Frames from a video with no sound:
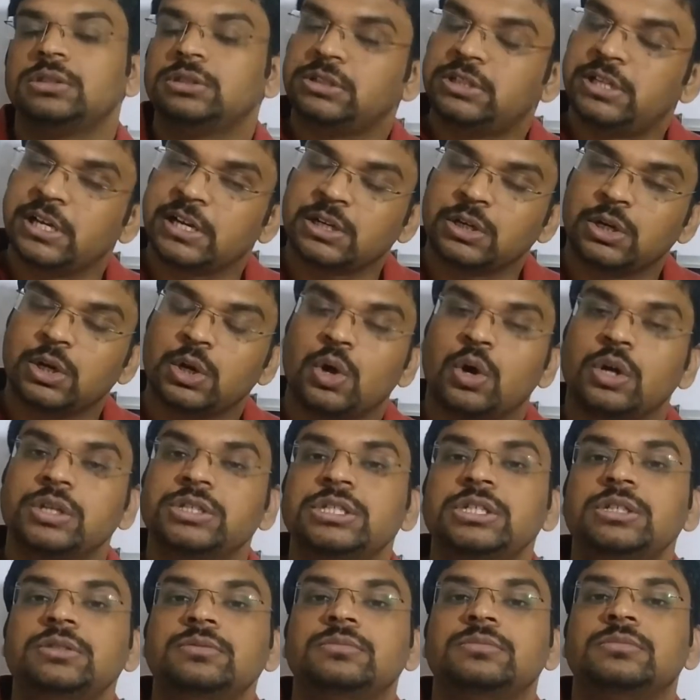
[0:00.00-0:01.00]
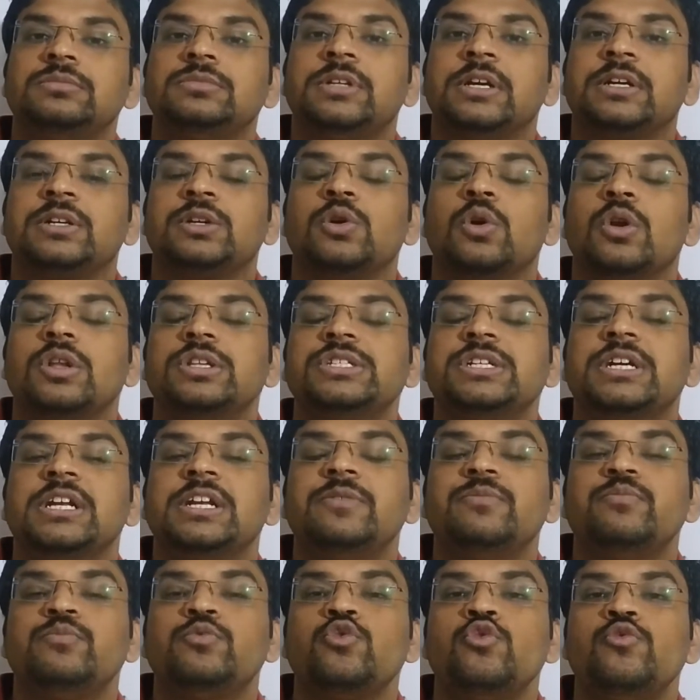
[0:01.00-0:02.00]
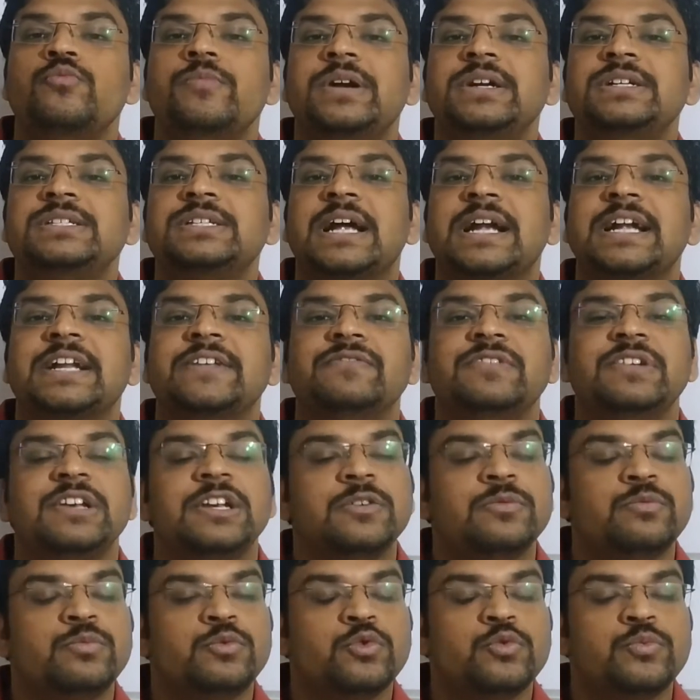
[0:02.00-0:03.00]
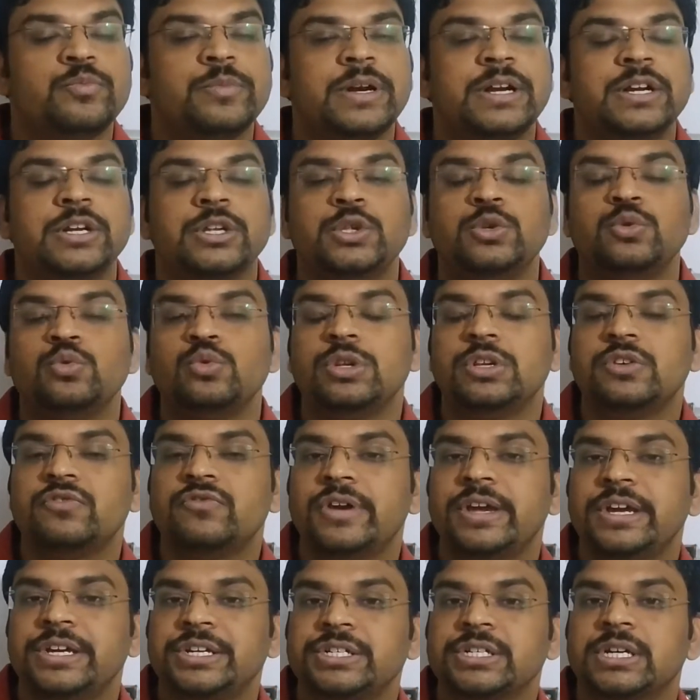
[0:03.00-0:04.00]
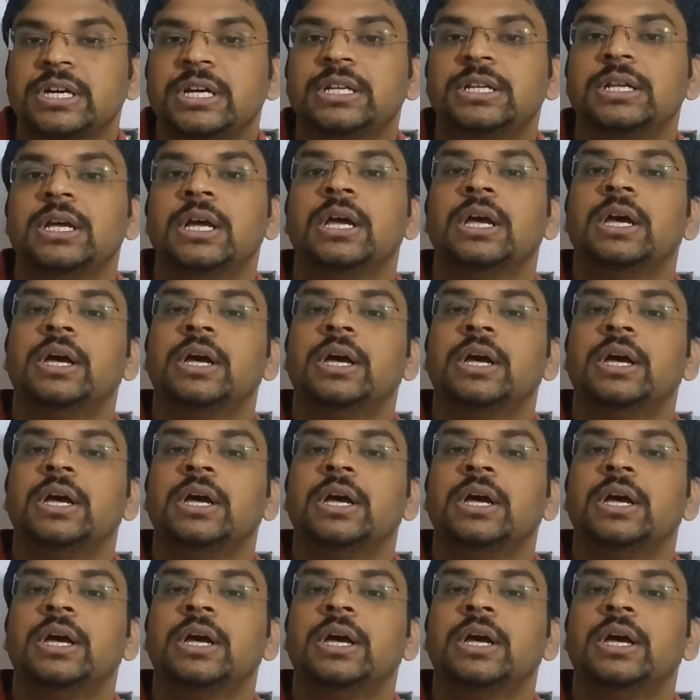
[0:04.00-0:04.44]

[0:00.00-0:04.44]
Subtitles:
Technology, technological improvement, scientific improvement, new innovation,